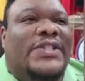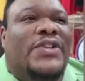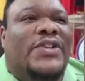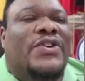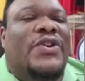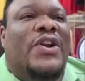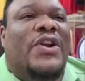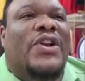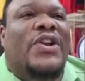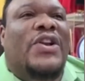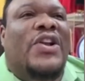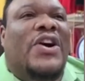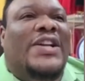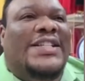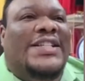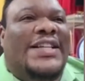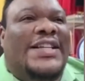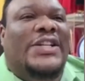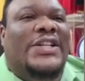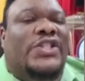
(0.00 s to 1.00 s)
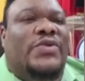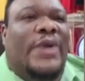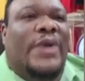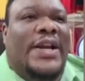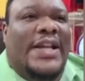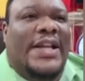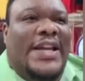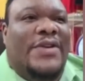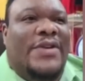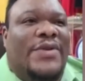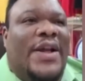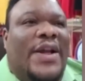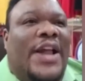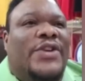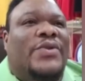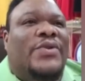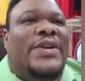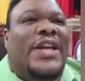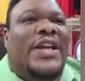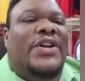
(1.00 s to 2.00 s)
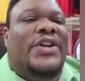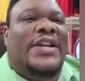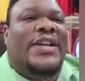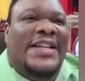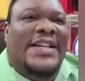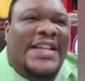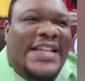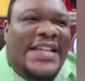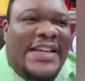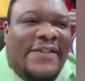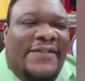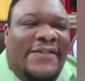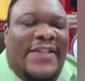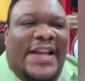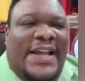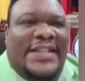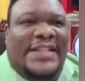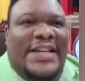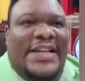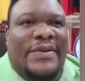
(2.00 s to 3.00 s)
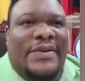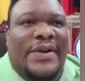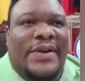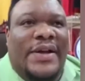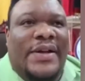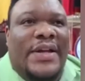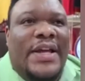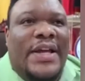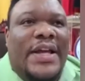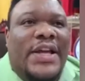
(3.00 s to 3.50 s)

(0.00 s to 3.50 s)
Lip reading: so you're locked into an area and you cannot leave that area.